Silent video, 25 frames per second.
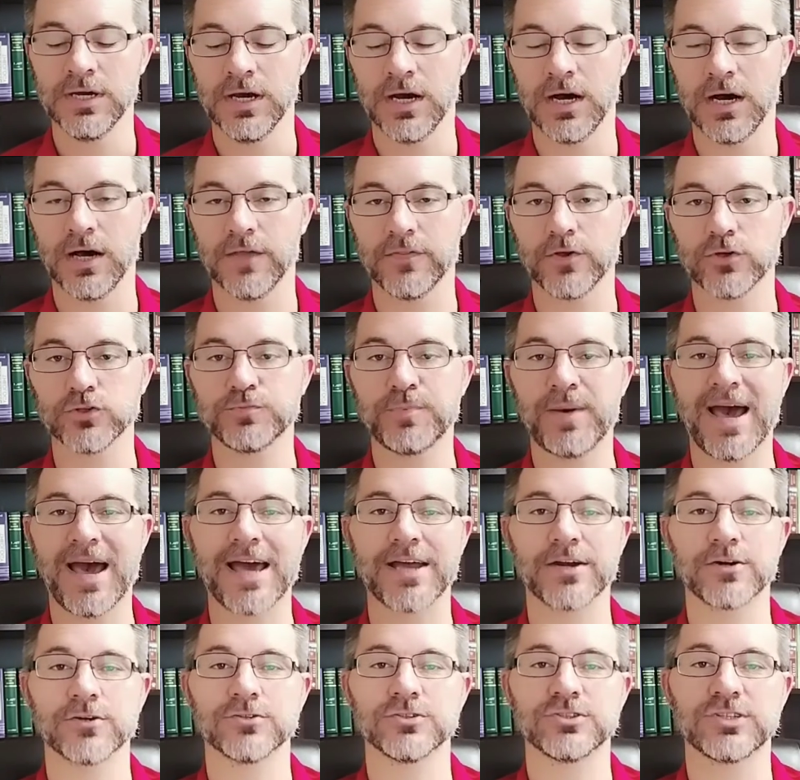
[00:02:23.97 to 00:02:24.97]
Uh, those
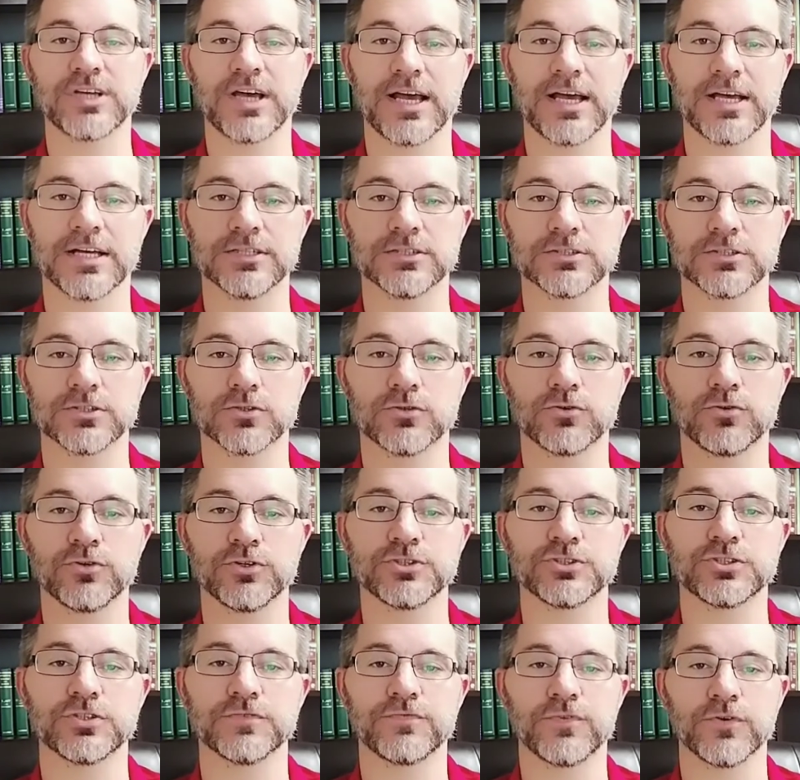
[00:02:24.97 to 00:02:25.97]
patterns, as
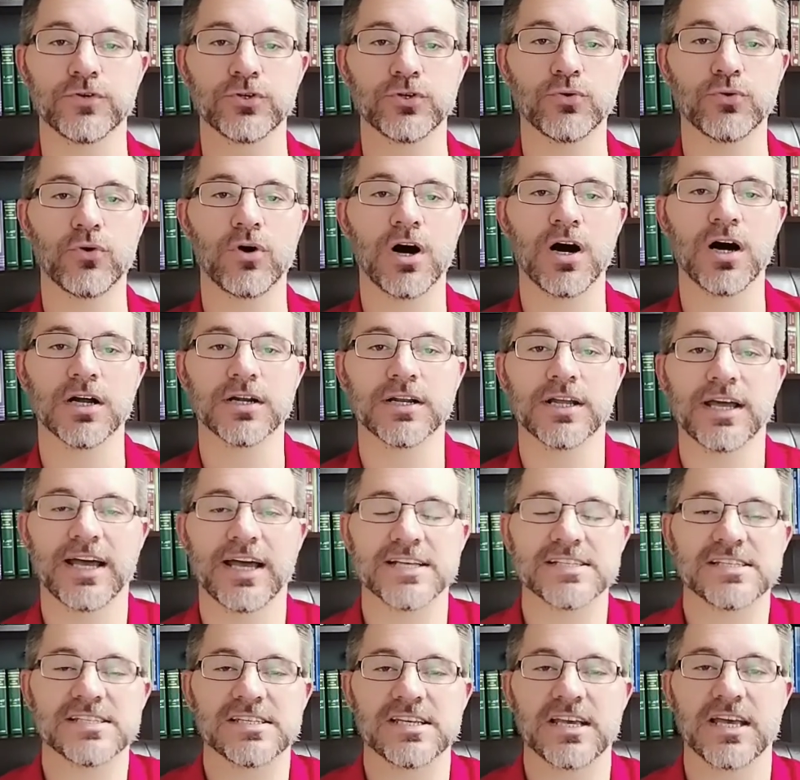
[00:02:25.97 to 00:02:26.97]
Christopher Yuan
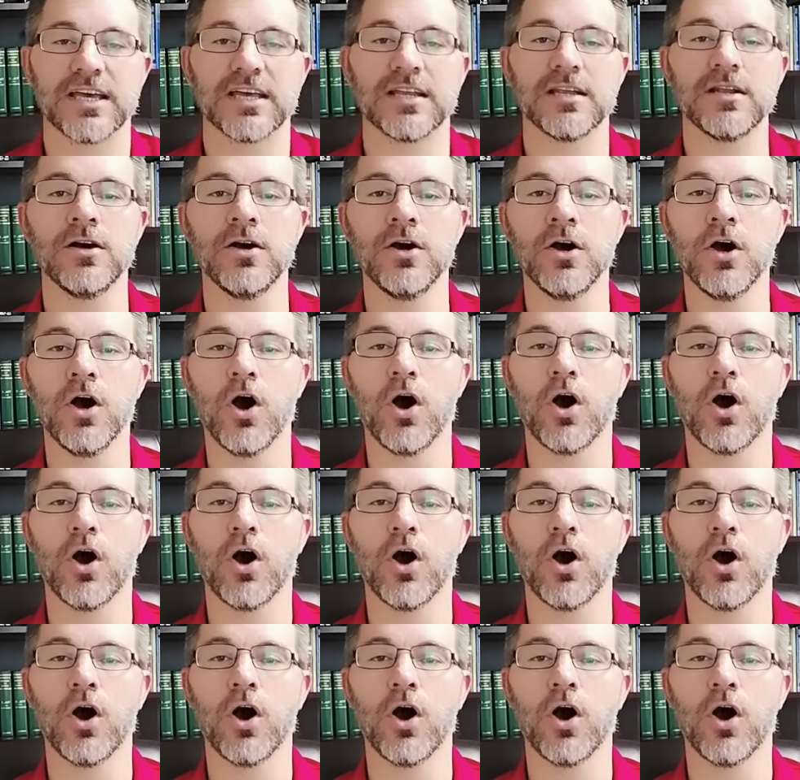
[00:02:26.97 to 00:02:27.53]
has said,